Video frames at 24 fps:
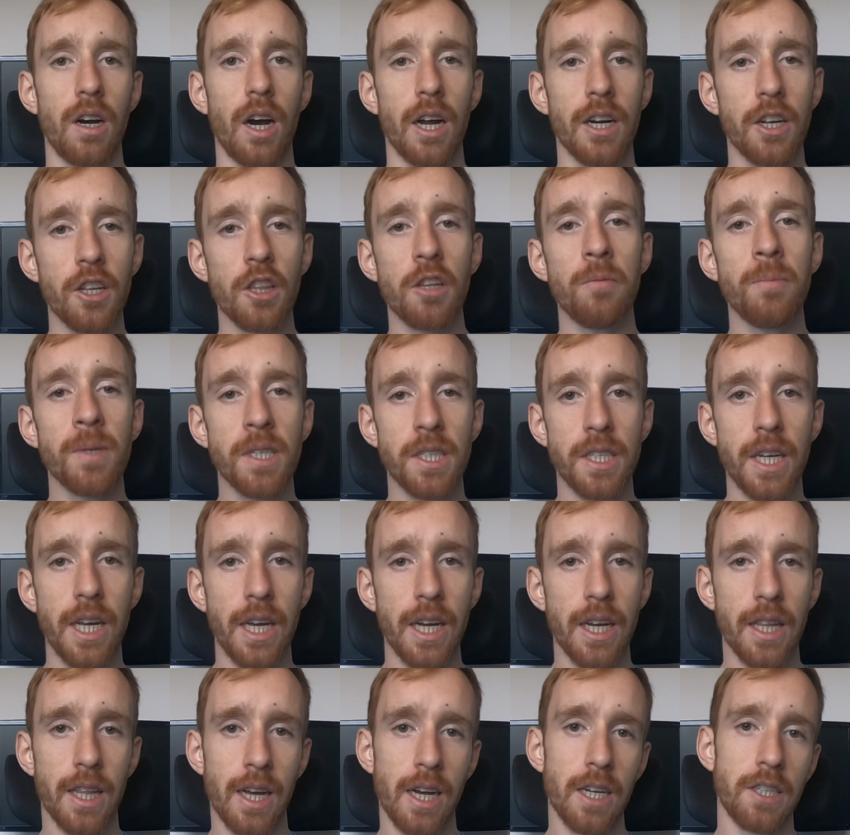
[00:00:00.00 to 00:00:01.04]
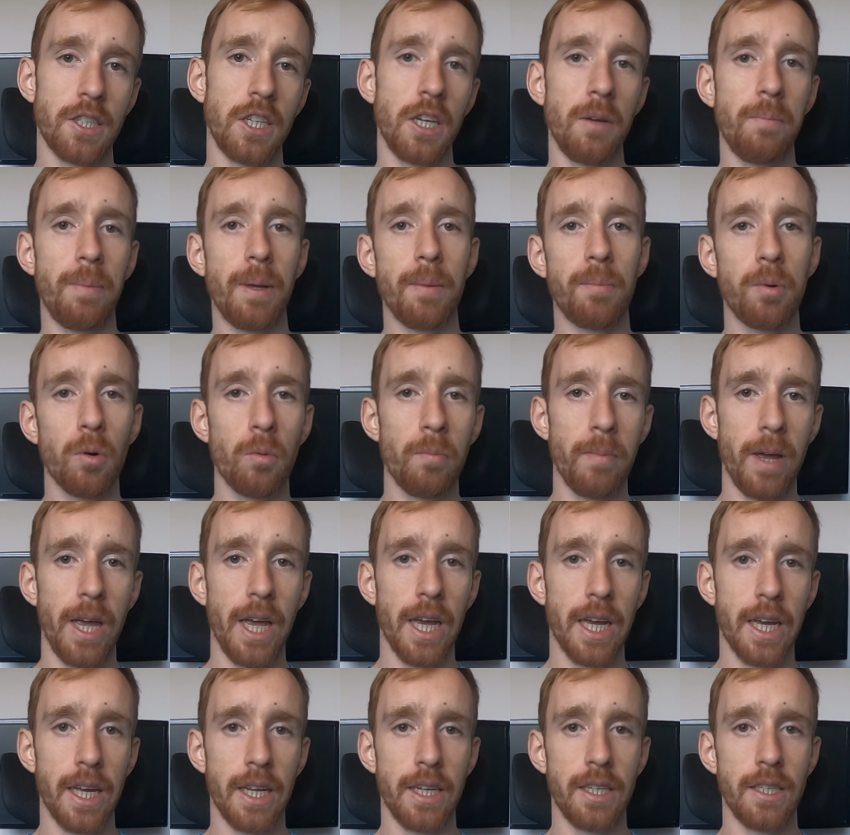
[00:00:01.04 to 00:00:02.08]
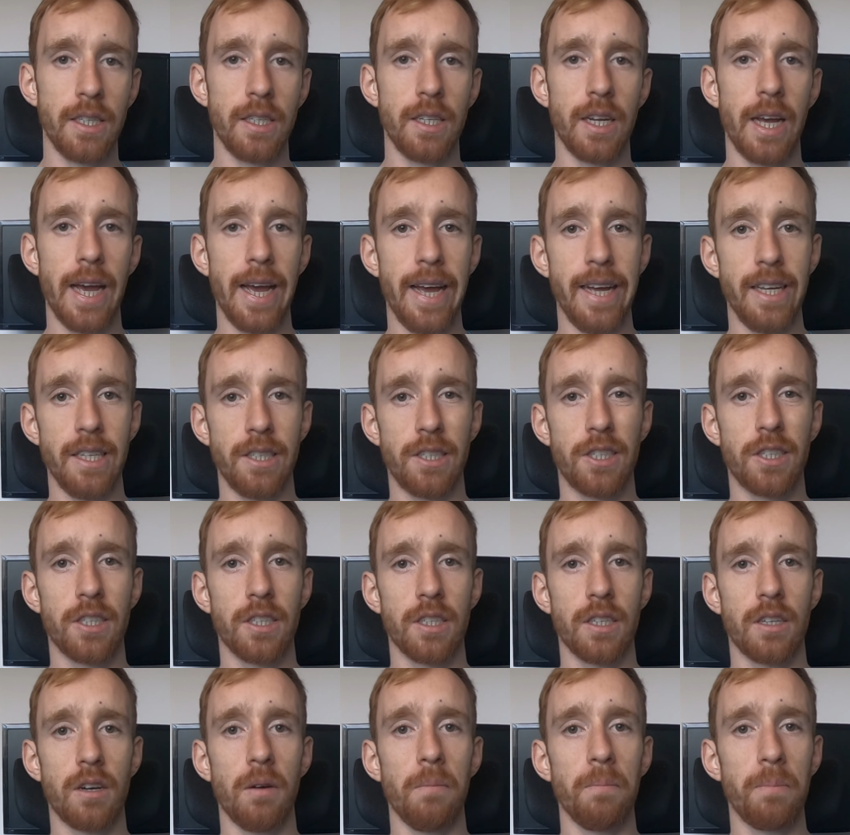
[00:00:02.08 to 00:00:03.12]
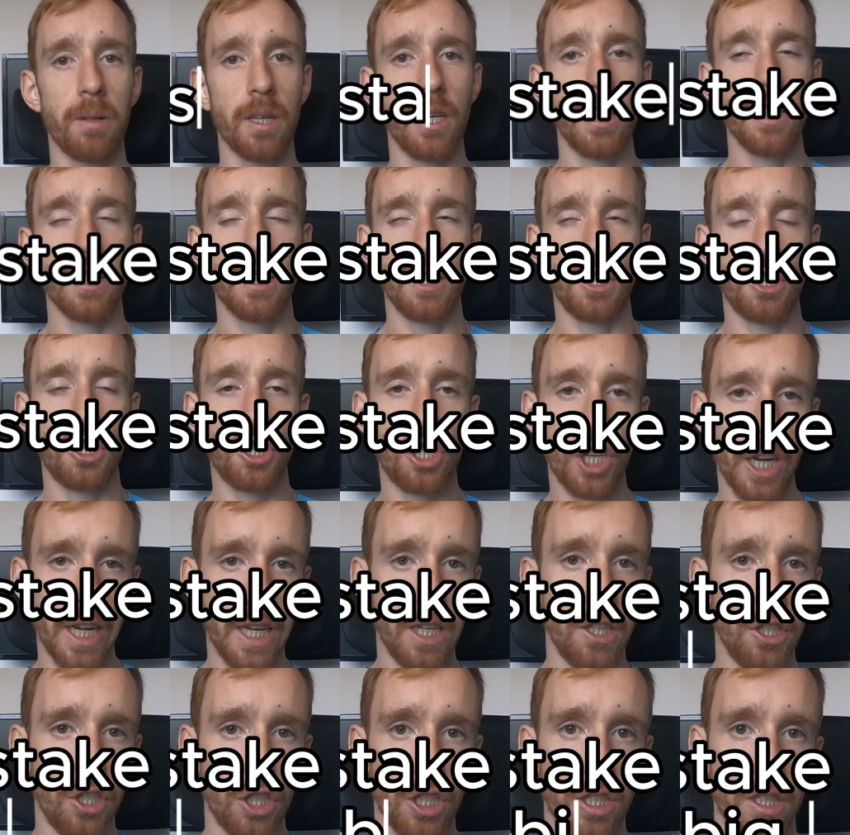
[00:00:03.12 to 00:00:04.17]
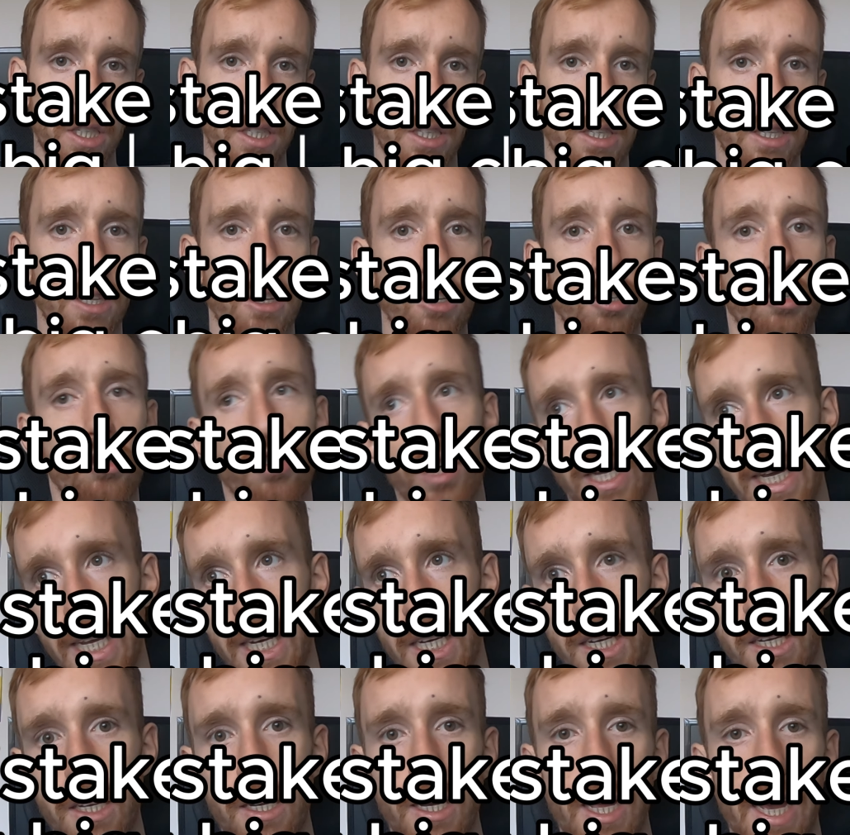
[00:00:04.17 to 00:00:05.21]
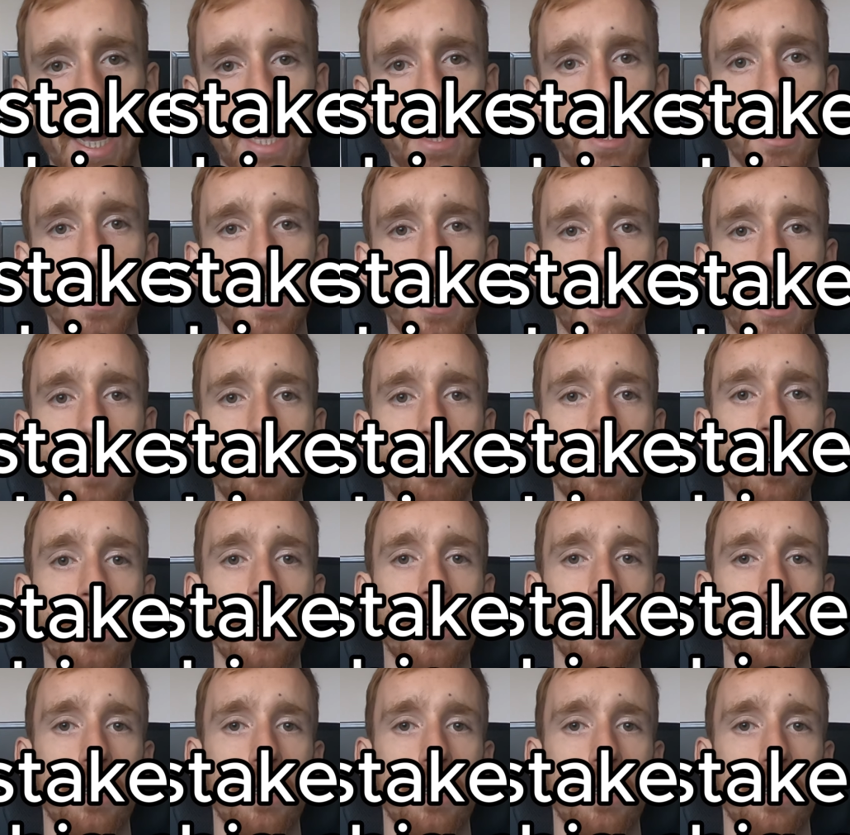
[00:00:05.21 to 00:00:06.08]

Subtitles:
Another mistake that I see people making is completely changing their training in the taper.